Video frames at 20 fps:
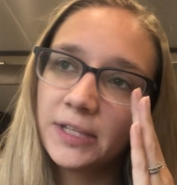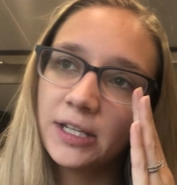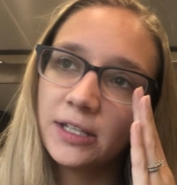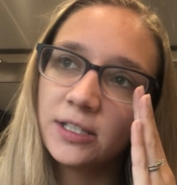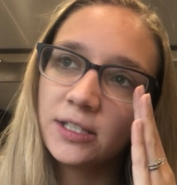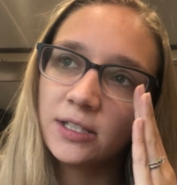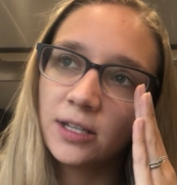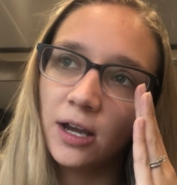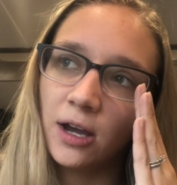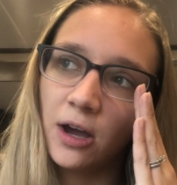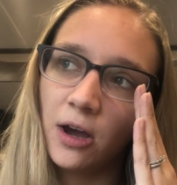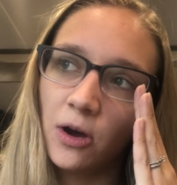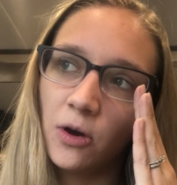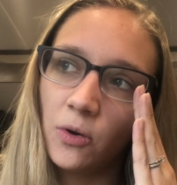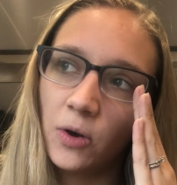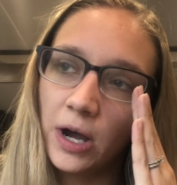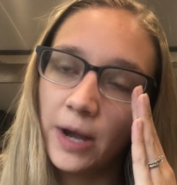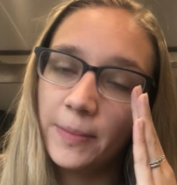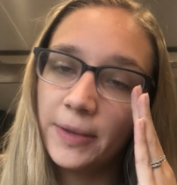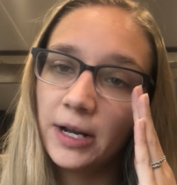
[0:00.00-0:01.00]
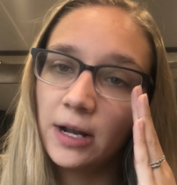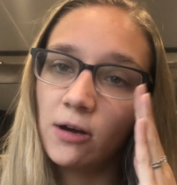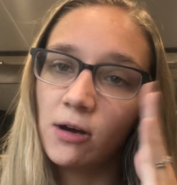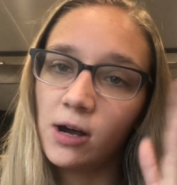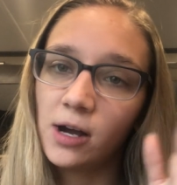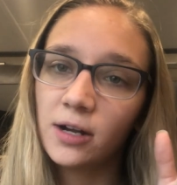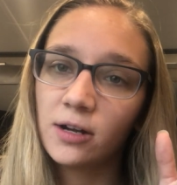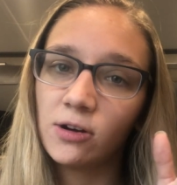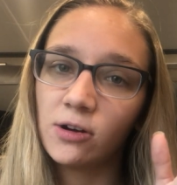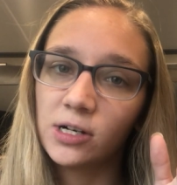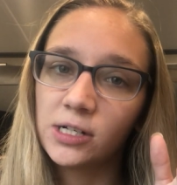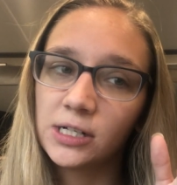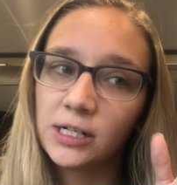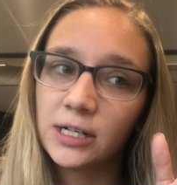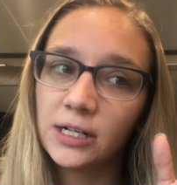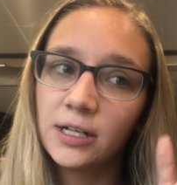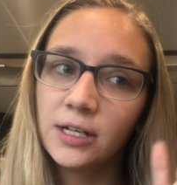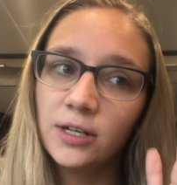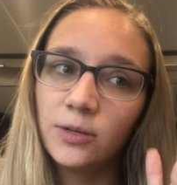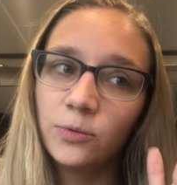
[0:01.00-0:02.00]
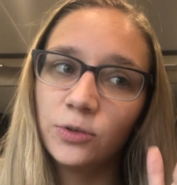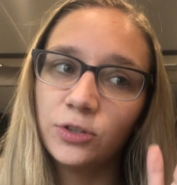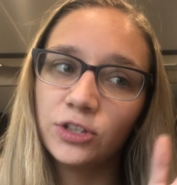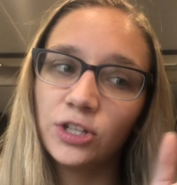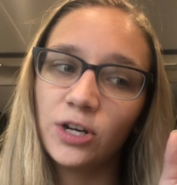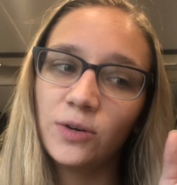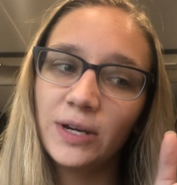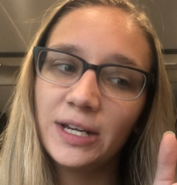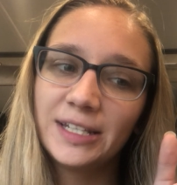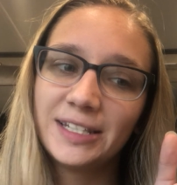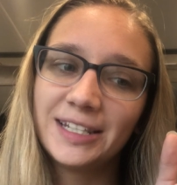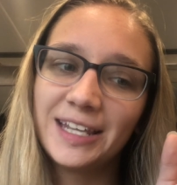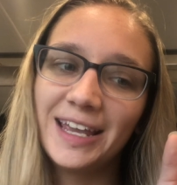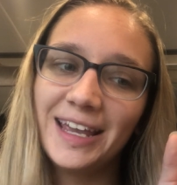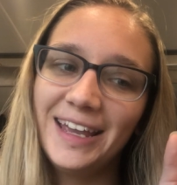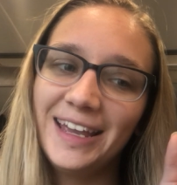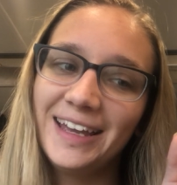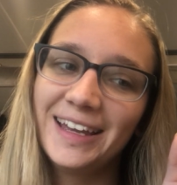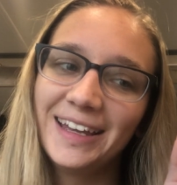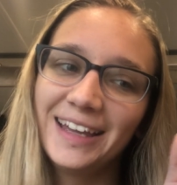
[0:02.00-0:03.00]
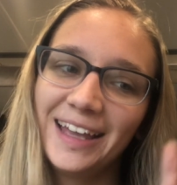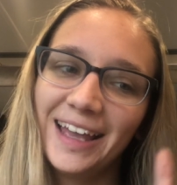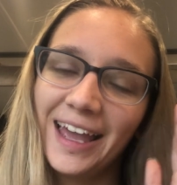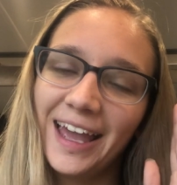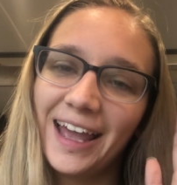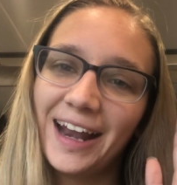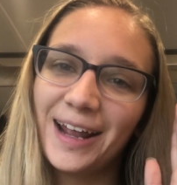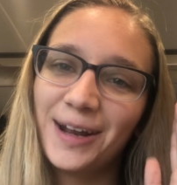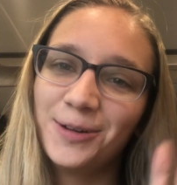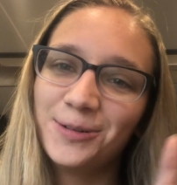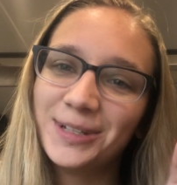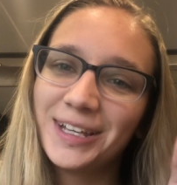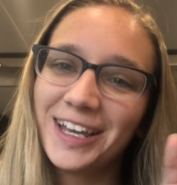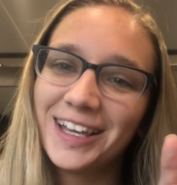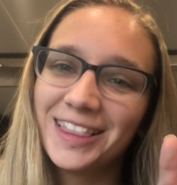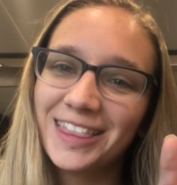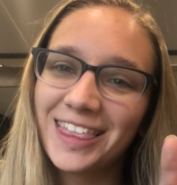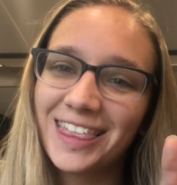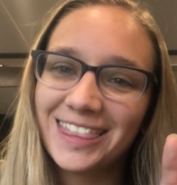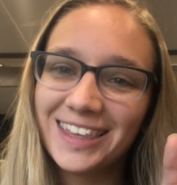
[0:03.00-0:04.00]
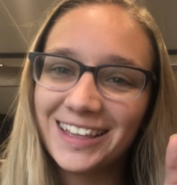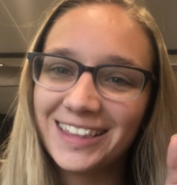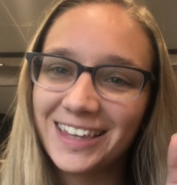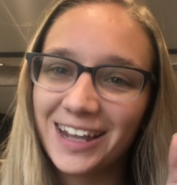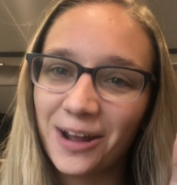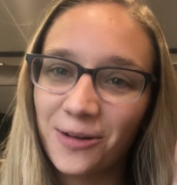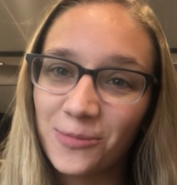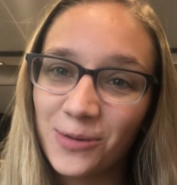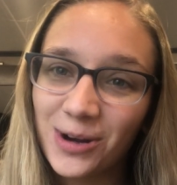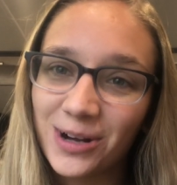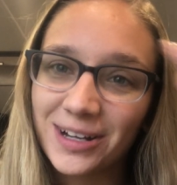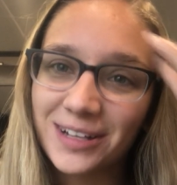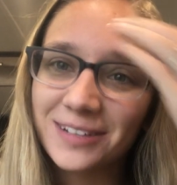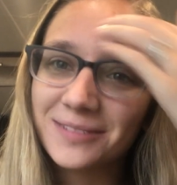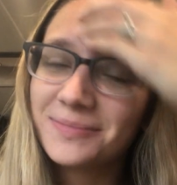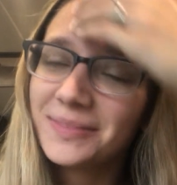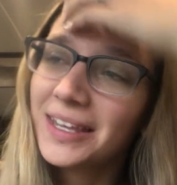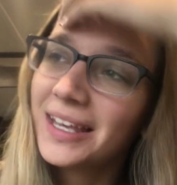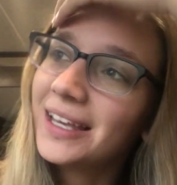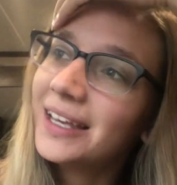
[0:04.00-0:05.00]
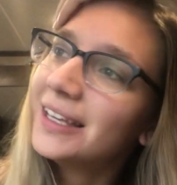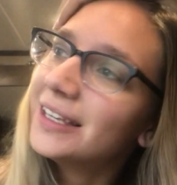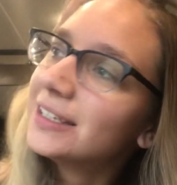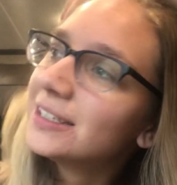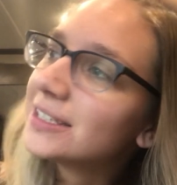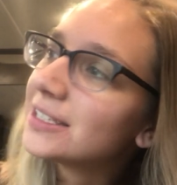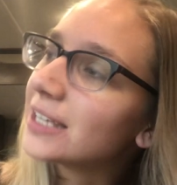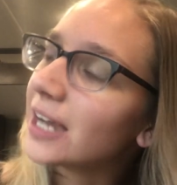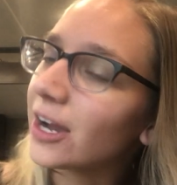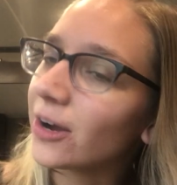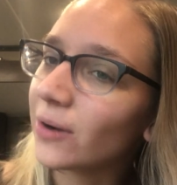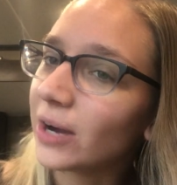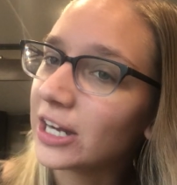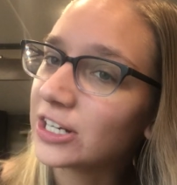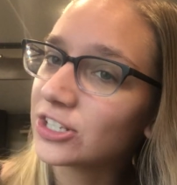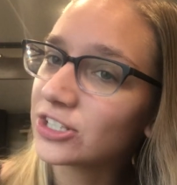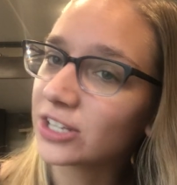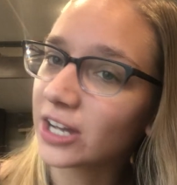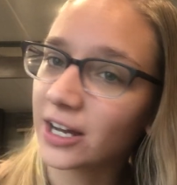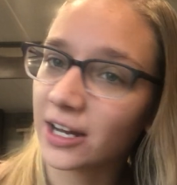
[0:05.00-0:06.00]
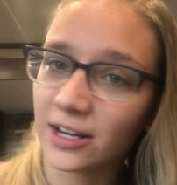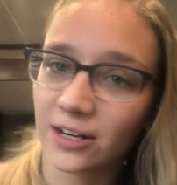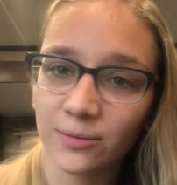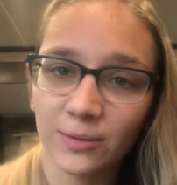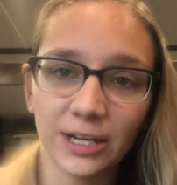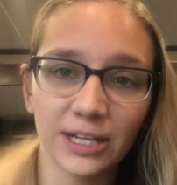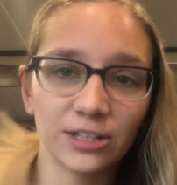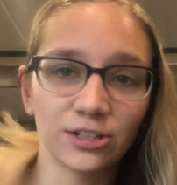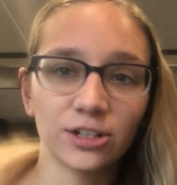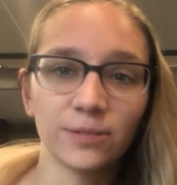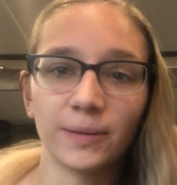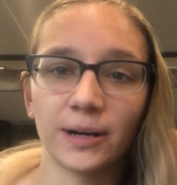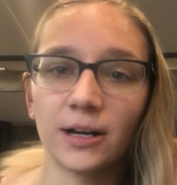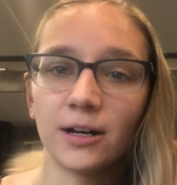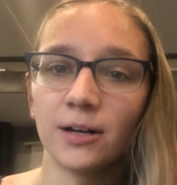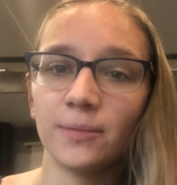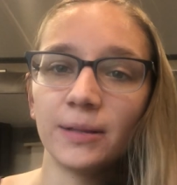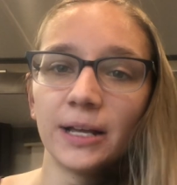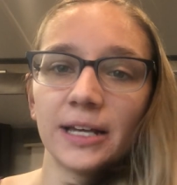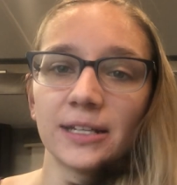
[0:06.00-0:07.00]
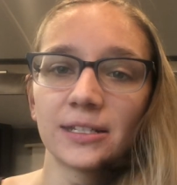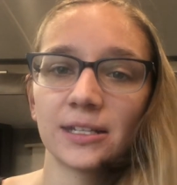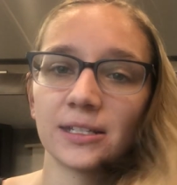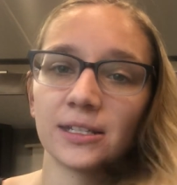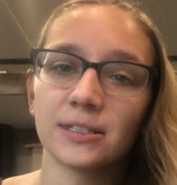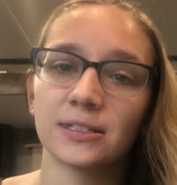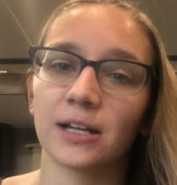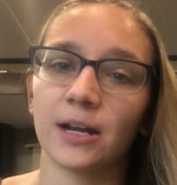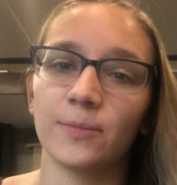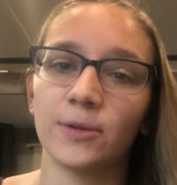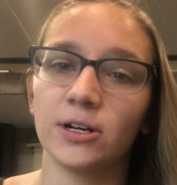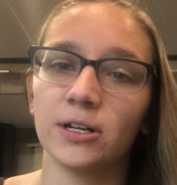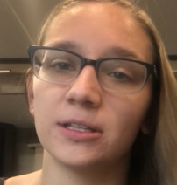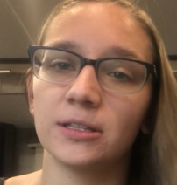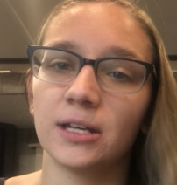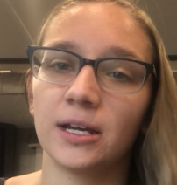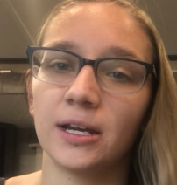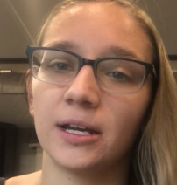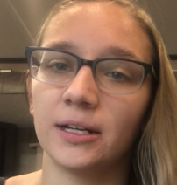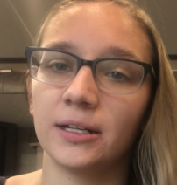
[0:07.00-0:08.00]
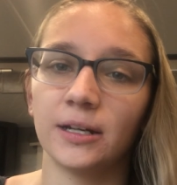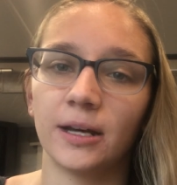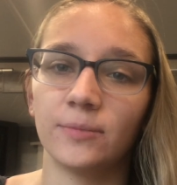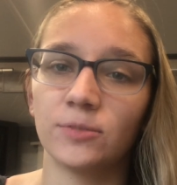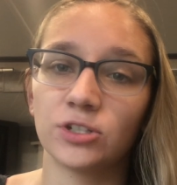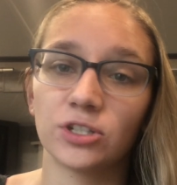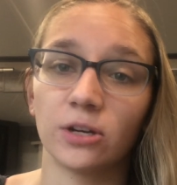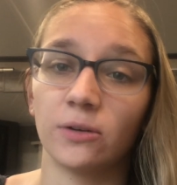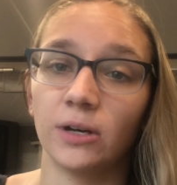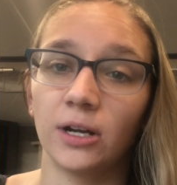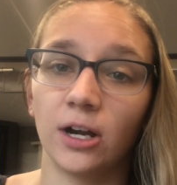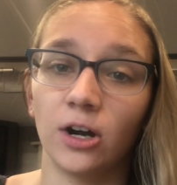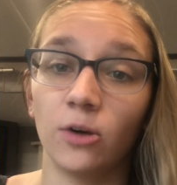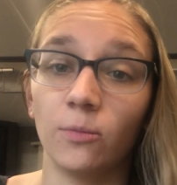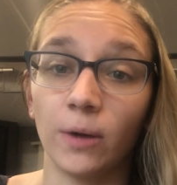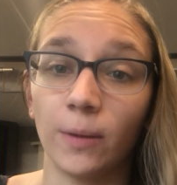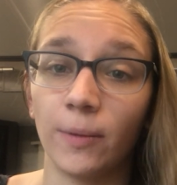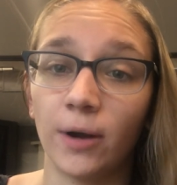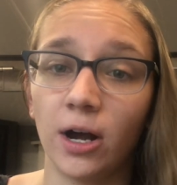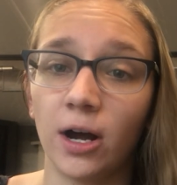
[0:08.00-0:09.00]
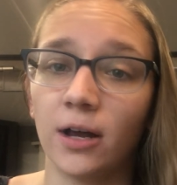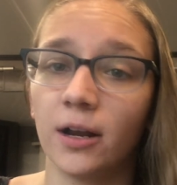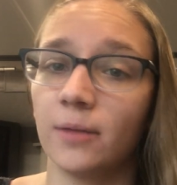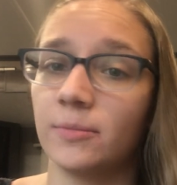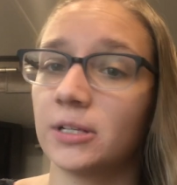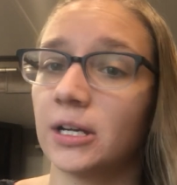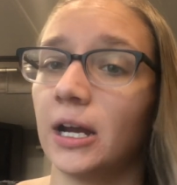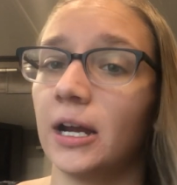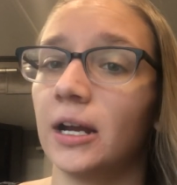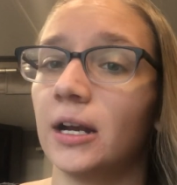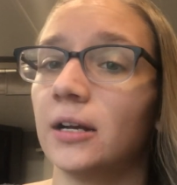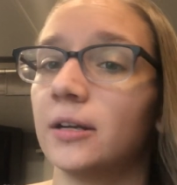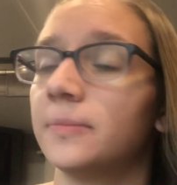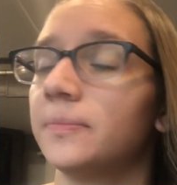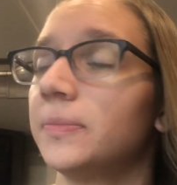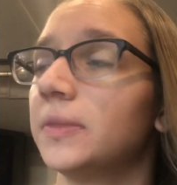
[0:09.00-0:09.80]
So I'm in a hot car with no AC, and I don't get the thing that I want. So I just got a regular Baja Blast because I was like, I'm already in line, I'm just going home, I'm hot, I'm tired.